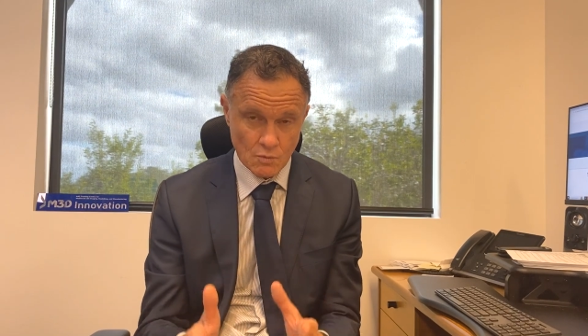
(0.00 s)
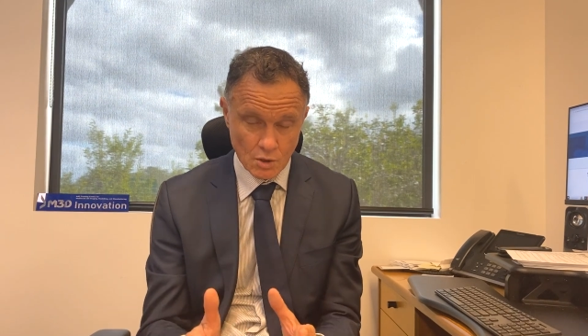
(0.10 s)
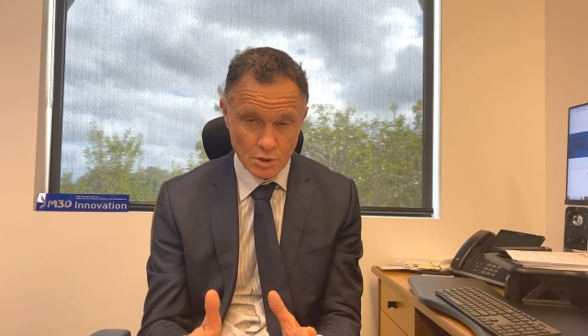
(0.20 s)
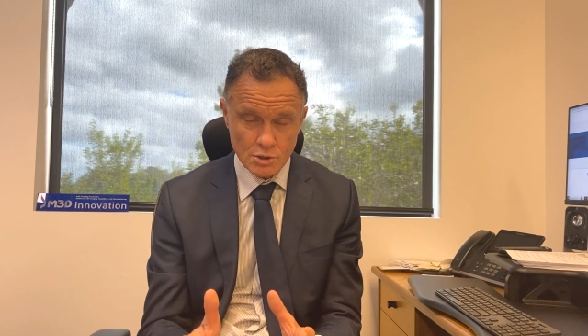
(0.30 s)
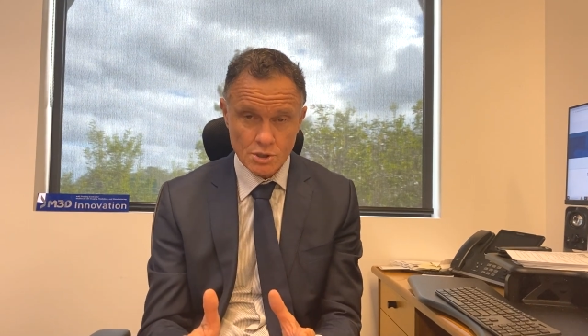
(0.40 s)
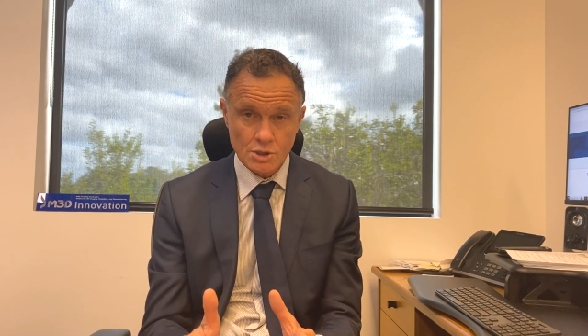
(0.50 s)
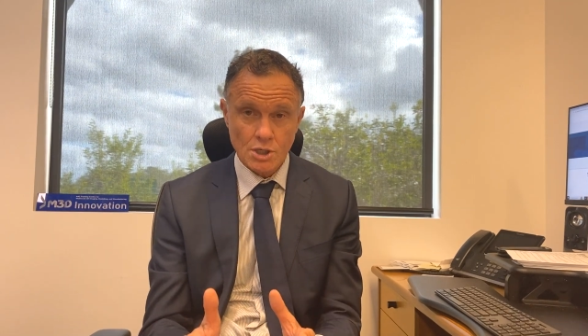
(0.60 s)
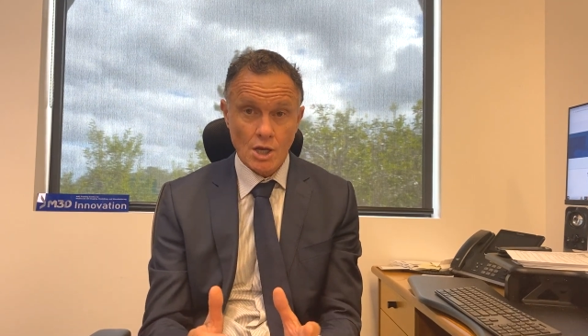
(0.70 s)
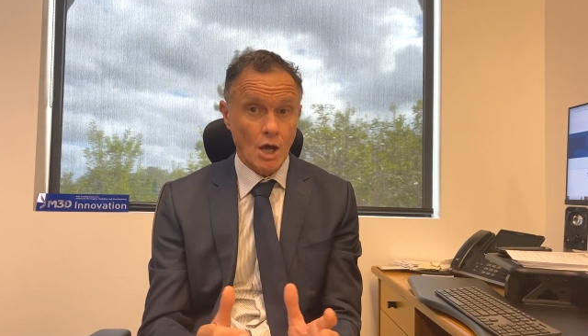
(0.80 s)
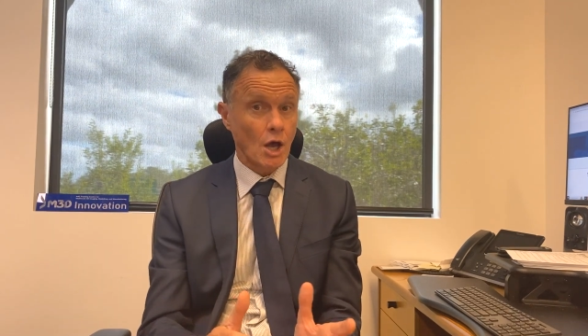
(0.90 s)
was
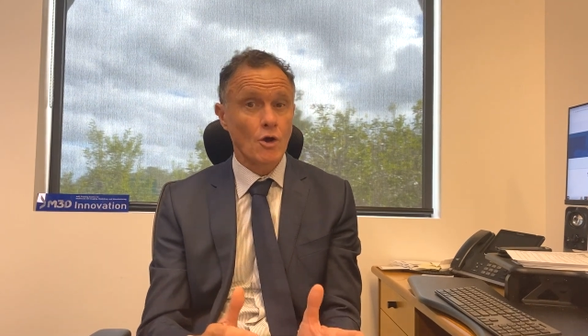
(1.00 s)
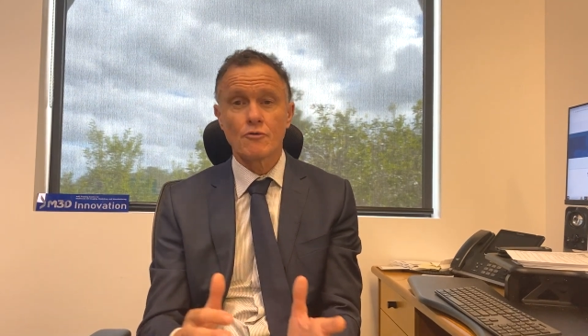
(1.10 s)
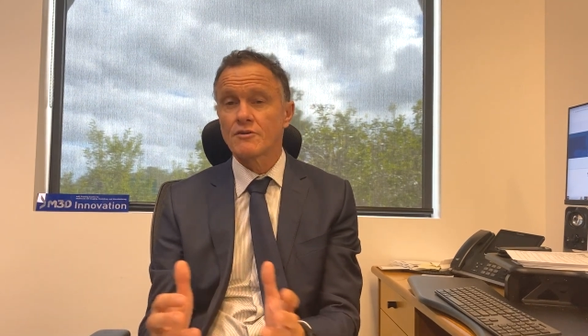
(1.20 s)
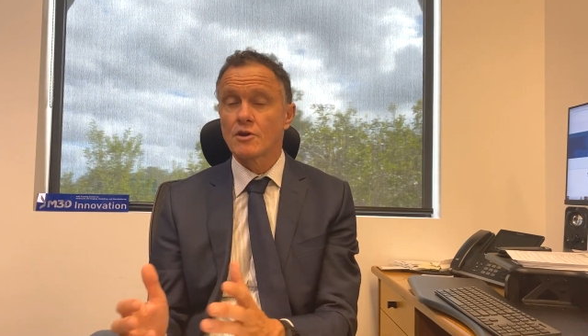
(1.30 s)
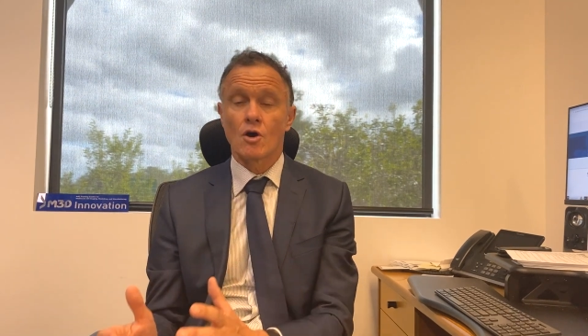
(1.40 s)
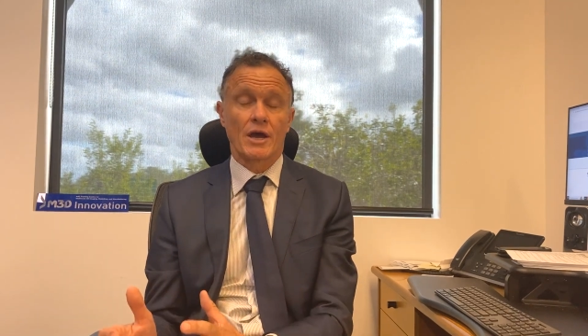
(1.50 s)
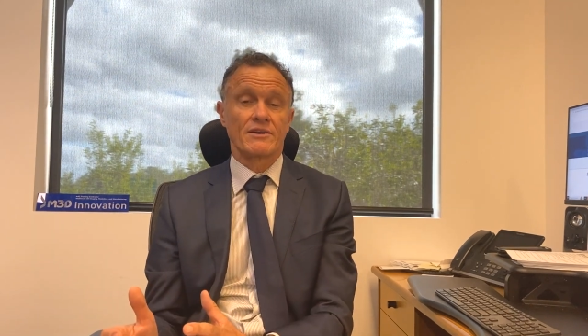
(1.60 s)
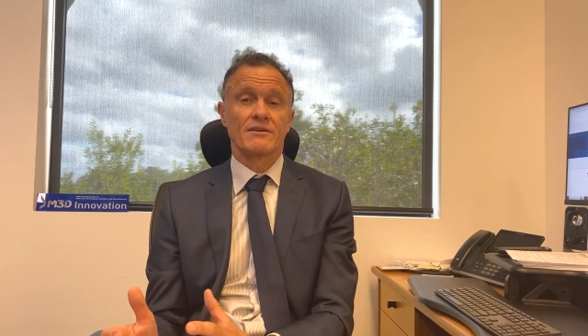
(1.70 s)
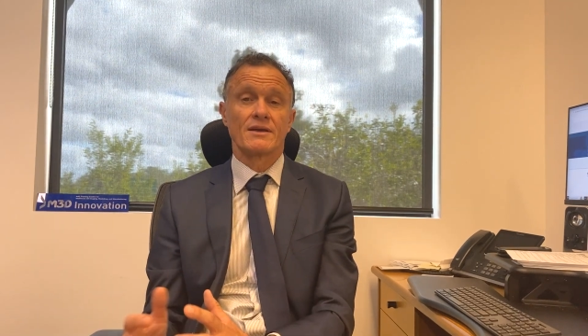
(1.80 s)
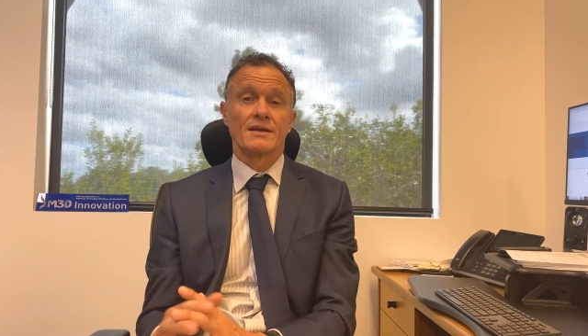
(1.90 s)
overnight,